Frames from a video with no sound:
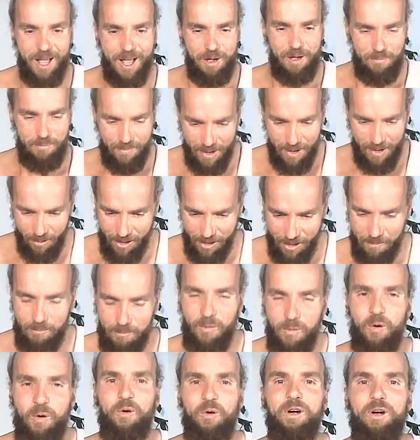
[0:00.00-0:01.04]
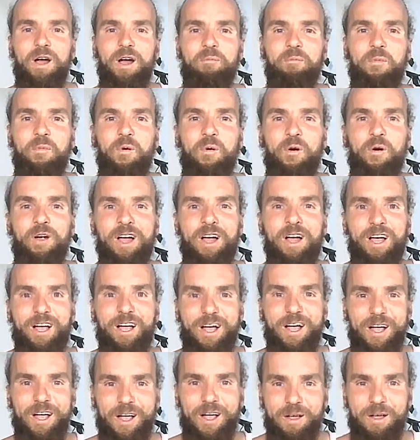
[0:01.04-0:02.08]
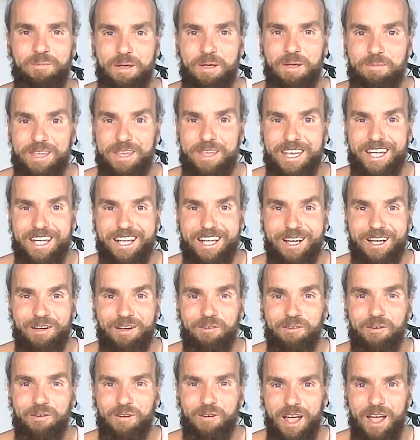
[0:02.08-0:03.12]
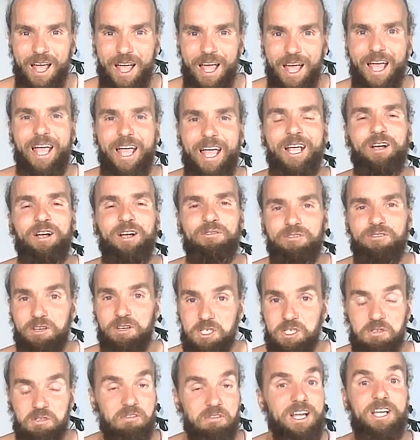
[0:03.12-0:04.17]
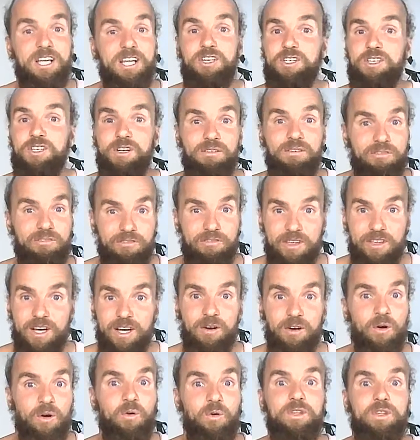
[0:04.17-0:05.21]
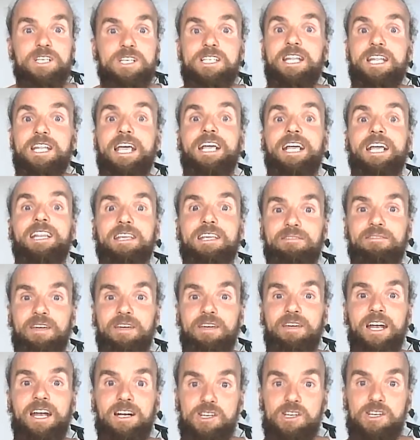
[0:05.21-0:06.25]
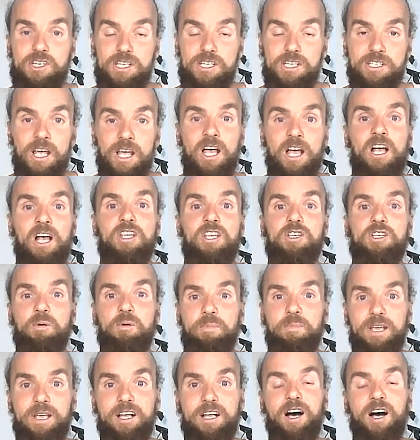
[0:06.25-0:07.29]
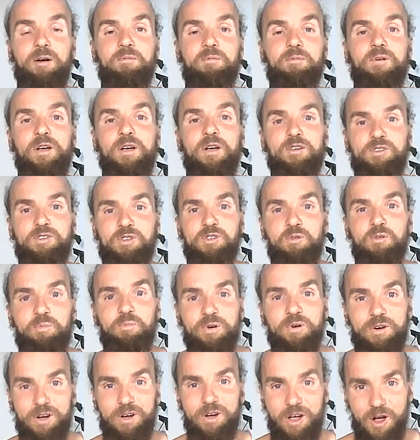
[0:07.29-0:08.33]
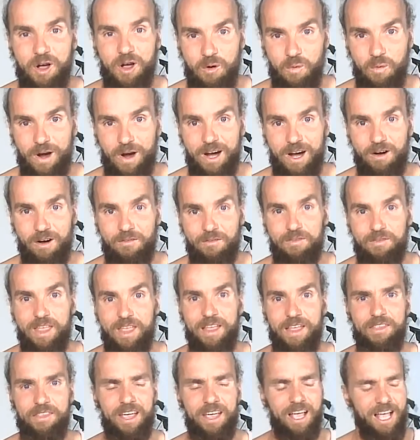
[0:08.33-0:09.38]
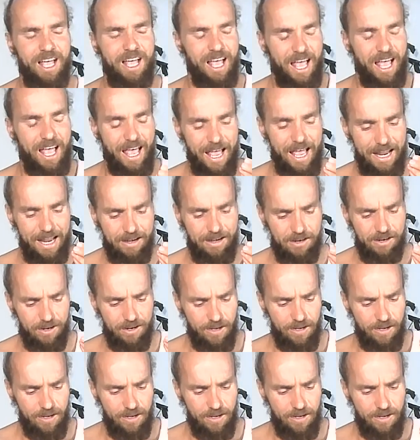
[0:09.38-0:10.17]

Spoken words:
build up more and more, maybe anger, frustration, fear, all these negative energies. So become super aware of that. And